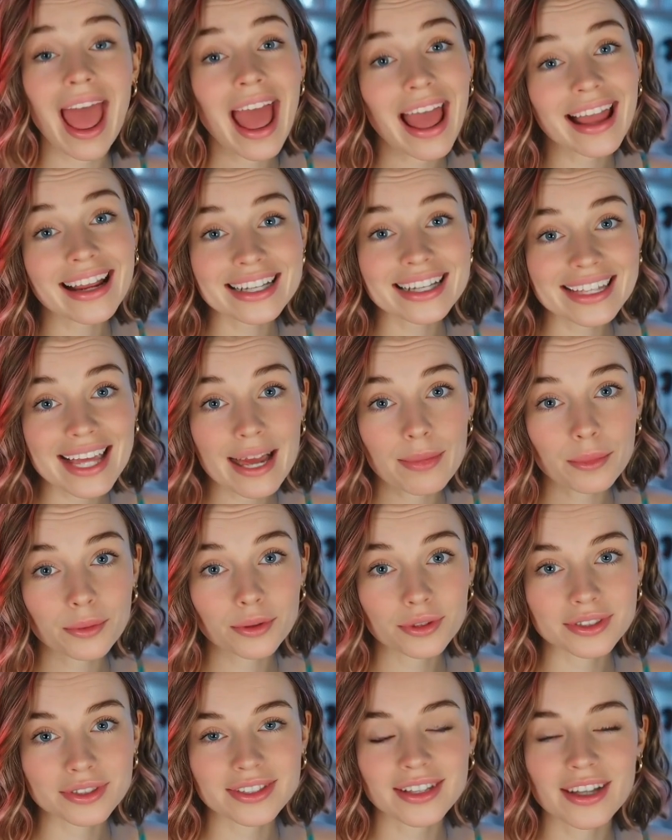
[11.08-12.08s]
Add
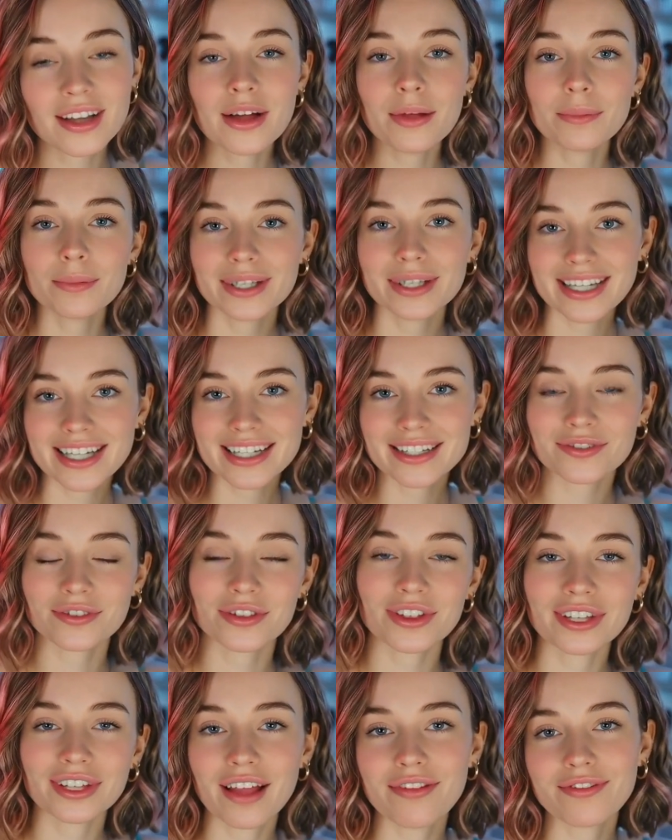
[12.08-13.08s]
examples. Please, for
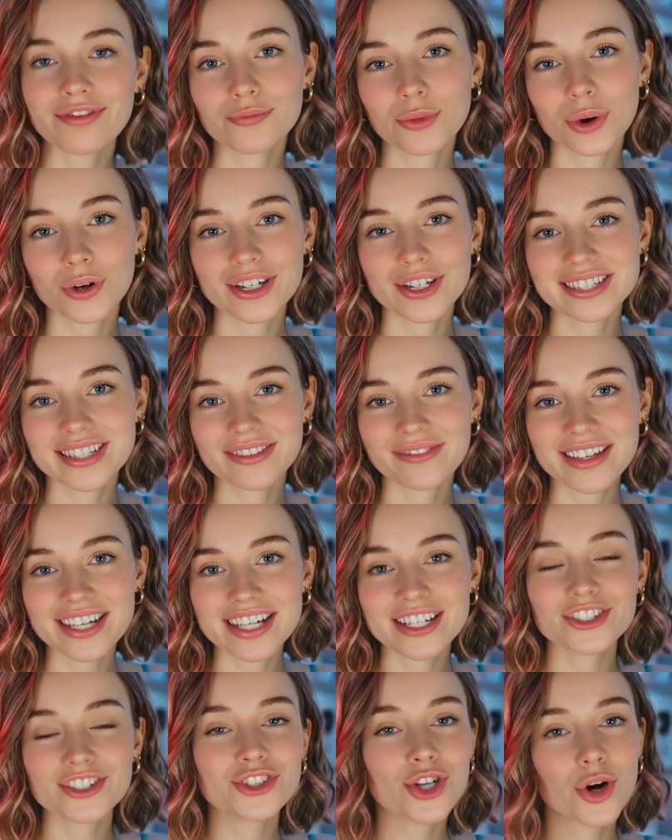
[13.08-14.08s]
the love of
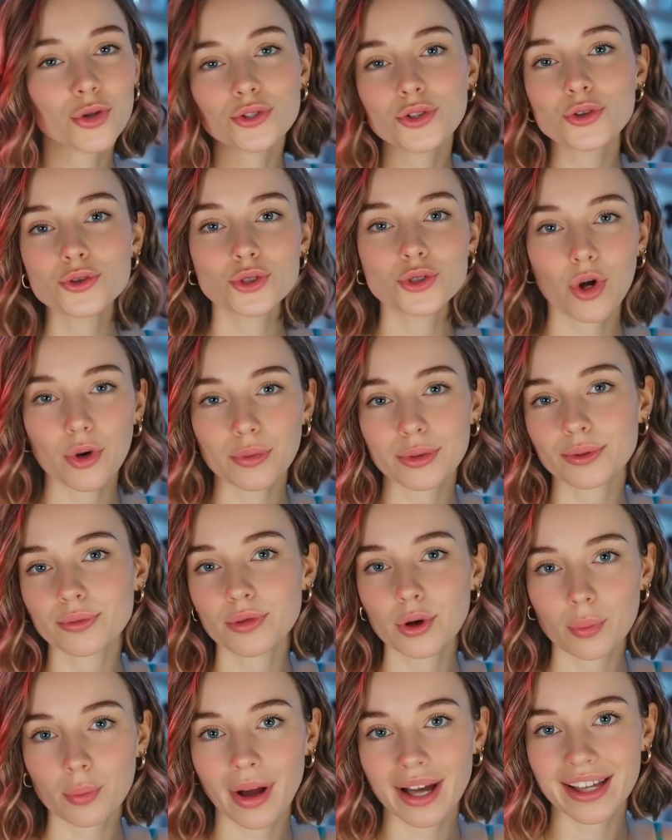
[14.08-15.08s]
productivity, don't use corporate
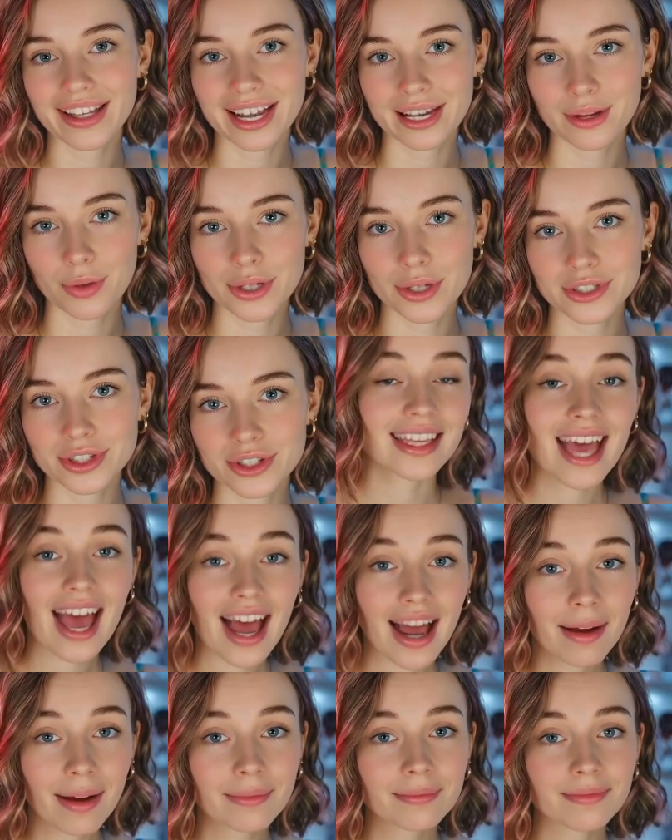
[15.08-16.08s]
robot language.
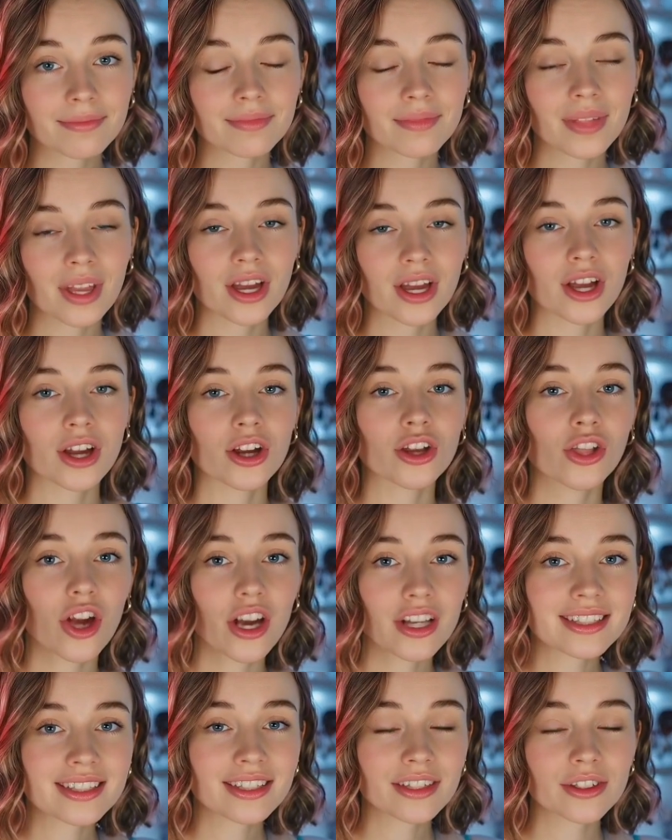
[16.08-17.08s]
Yeah.
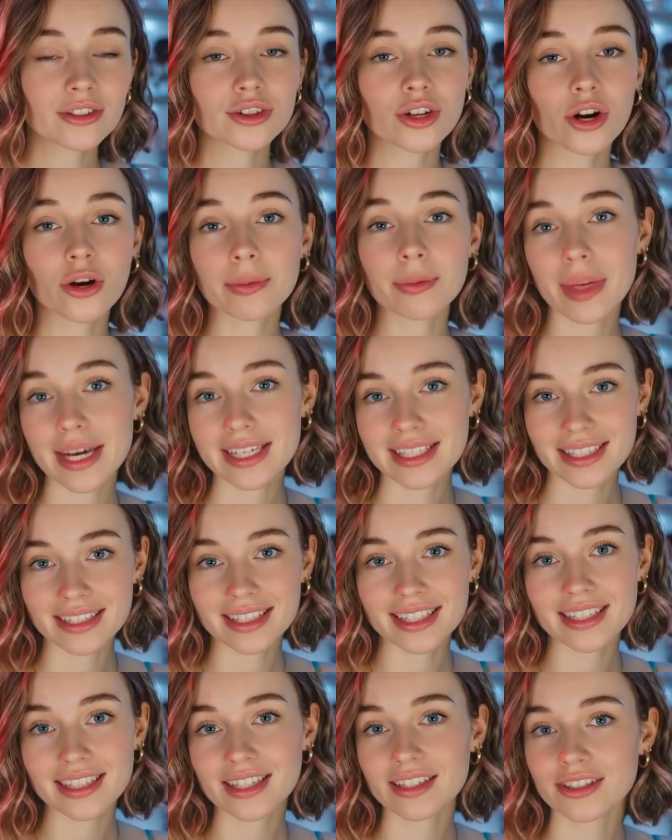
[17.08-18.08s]
Claude Skills are
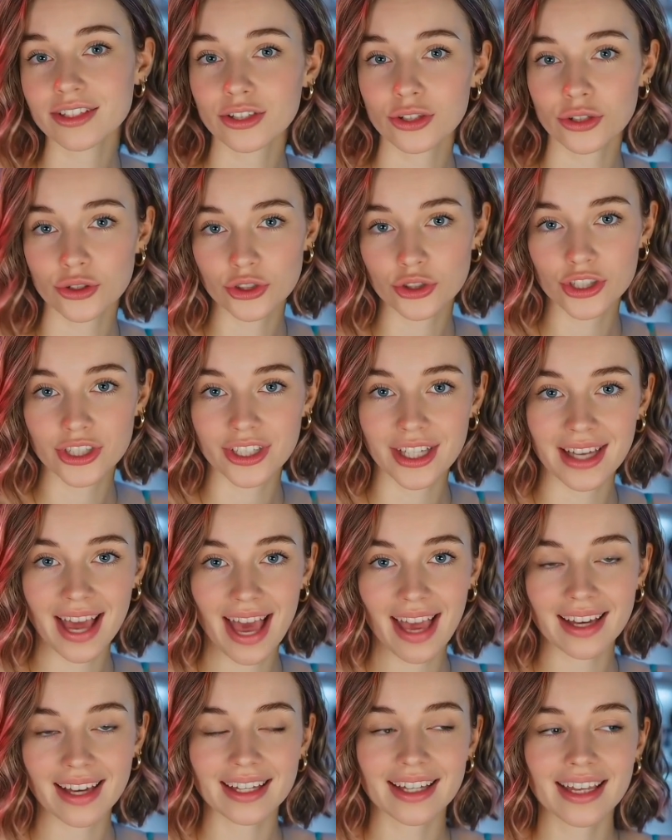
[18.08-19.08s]
basically the solution to
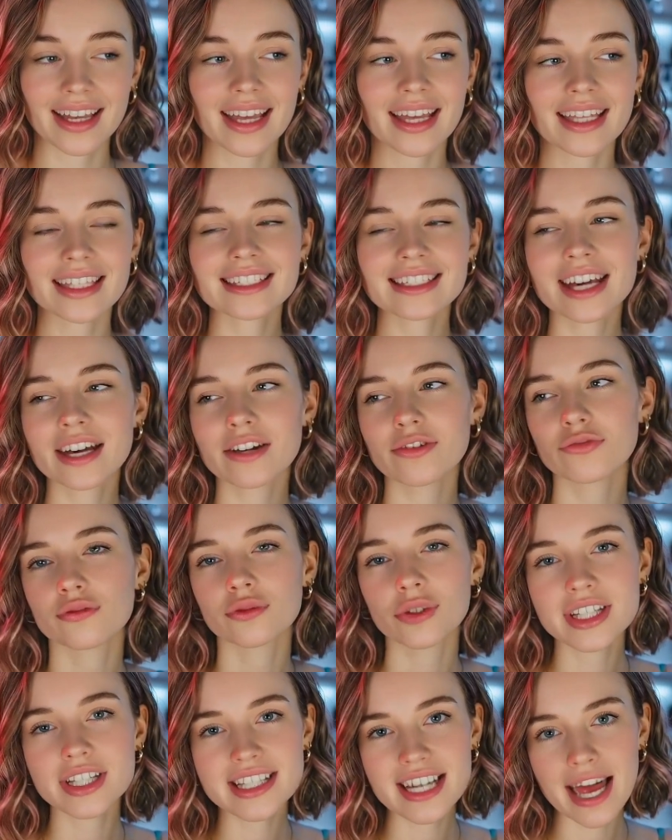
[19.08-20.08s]
that. Instead of
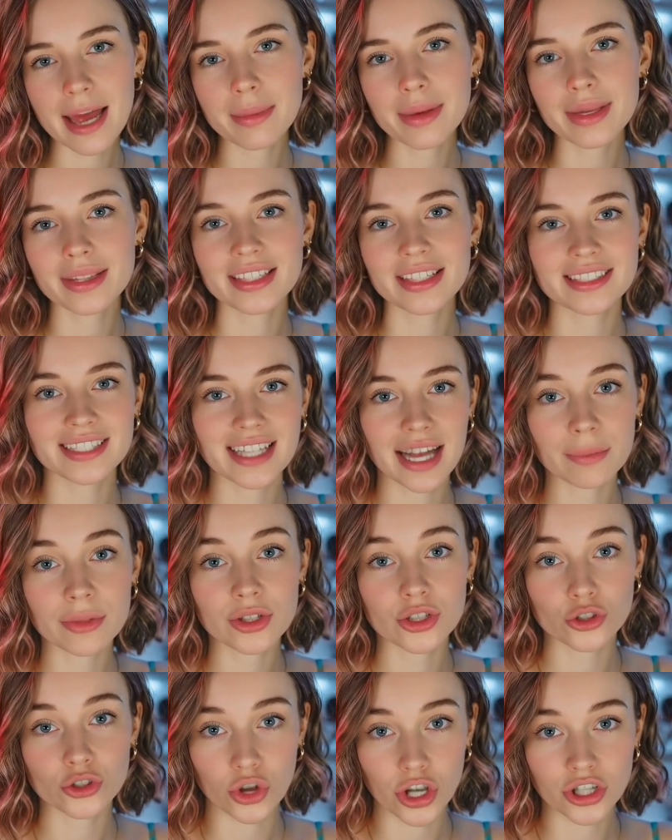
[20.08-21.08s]
retyping the same
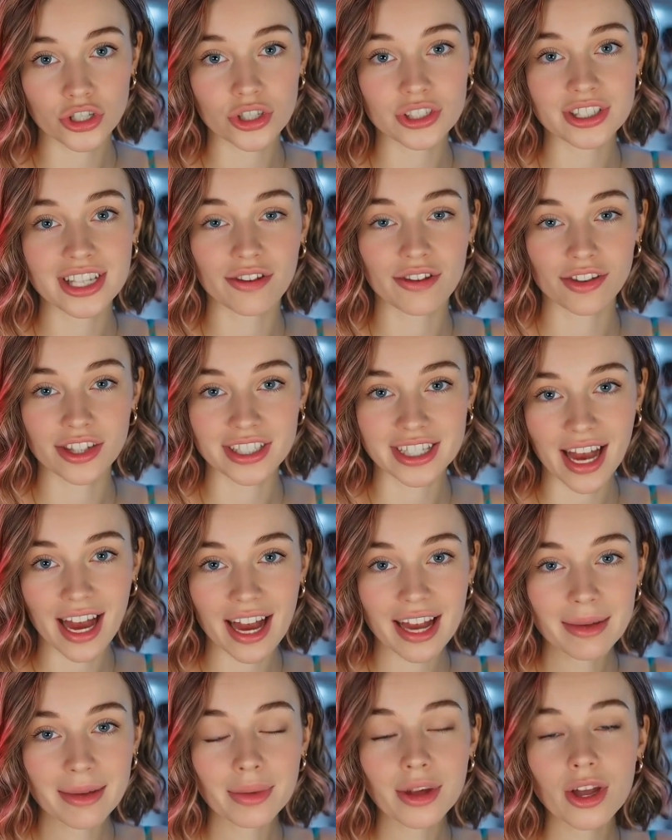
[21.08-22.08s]
instructions every
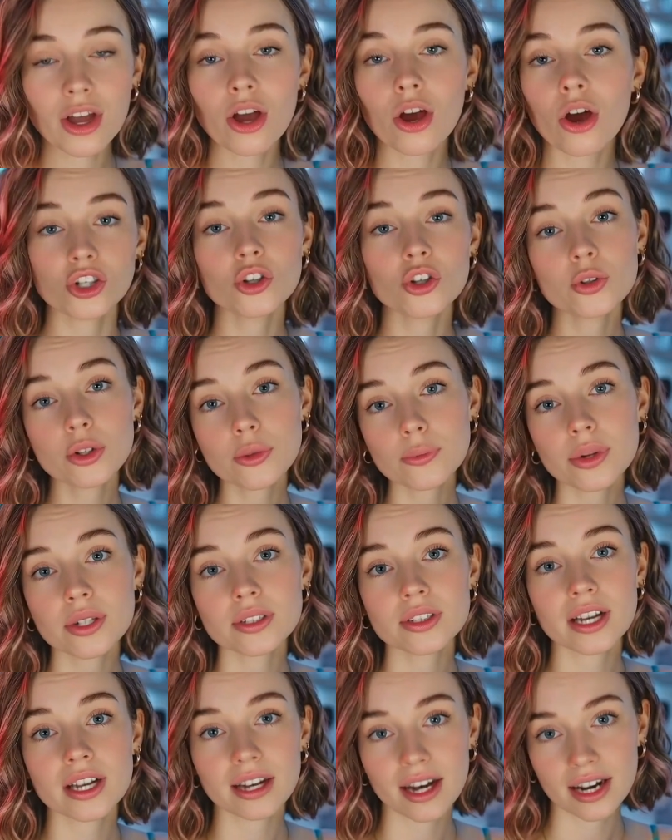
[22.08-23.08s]
time, you can
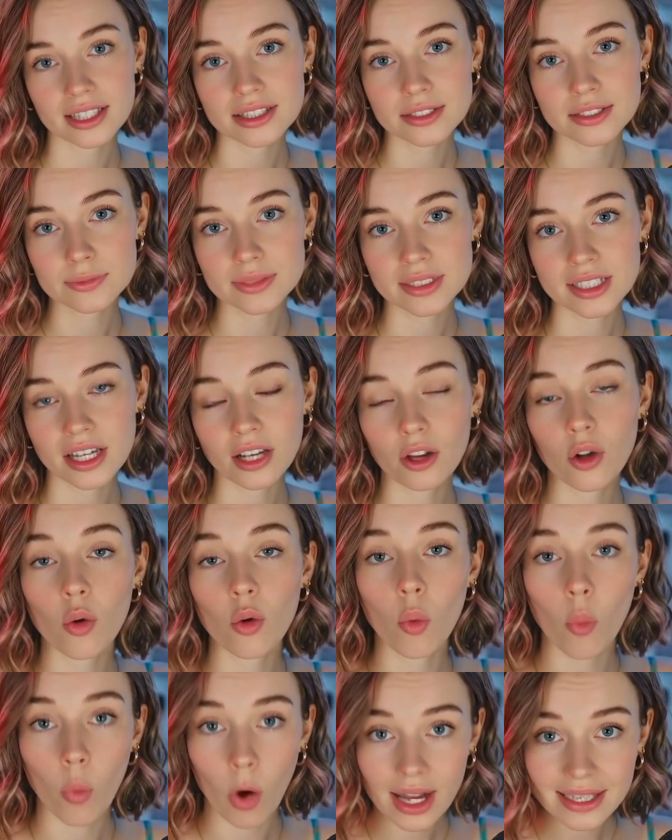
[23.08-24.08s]
build a custom skill
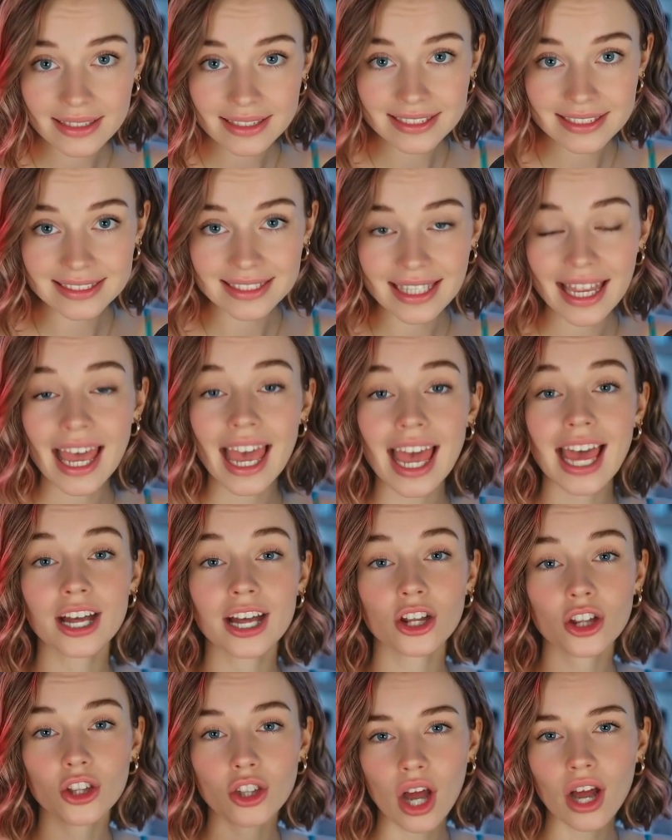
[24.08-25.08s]
once,
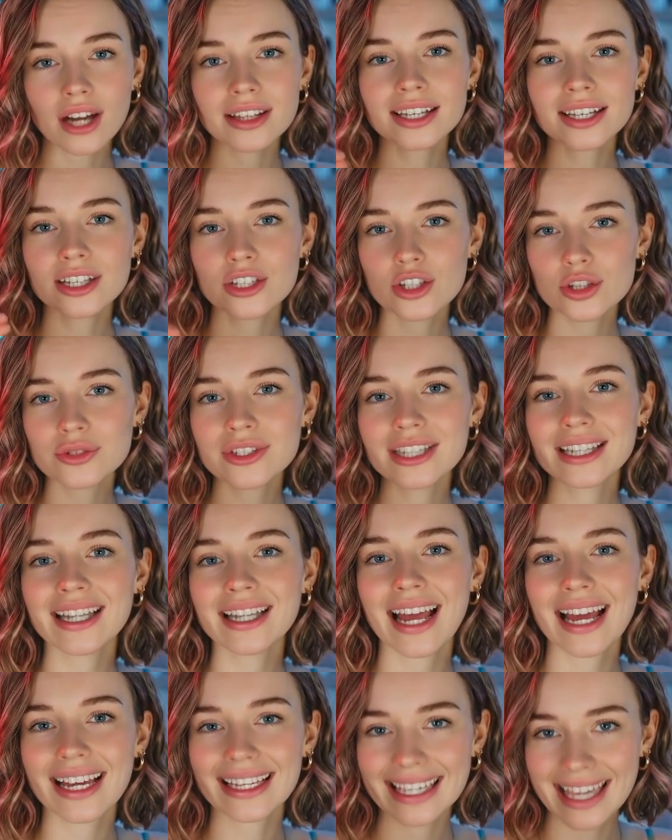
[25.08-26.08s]
and Claude can use
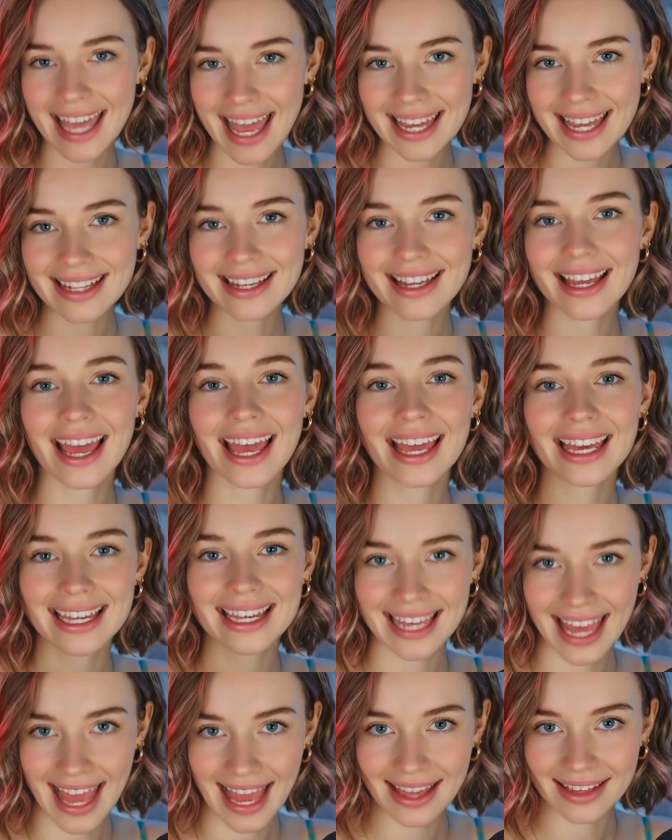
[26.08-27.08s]
it again and
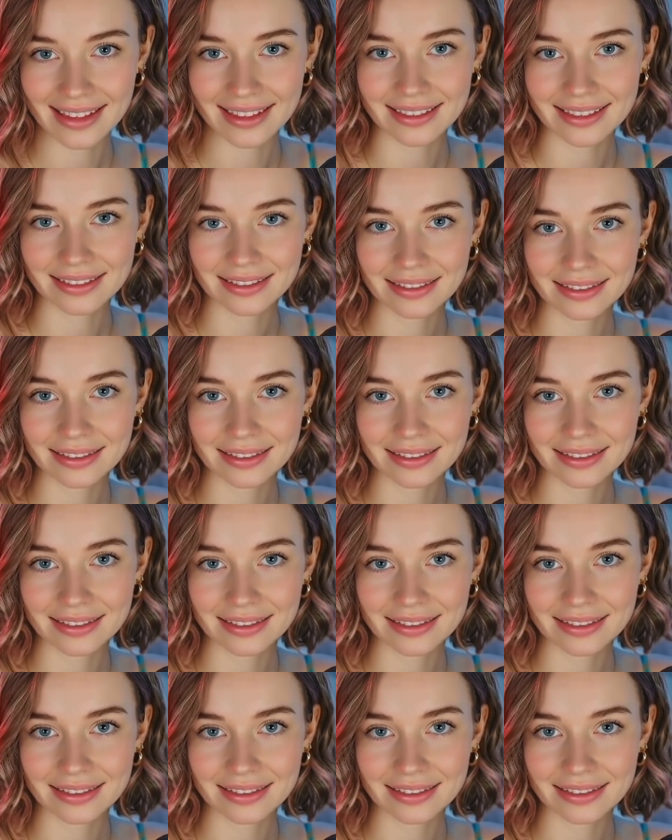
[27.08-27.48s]
again.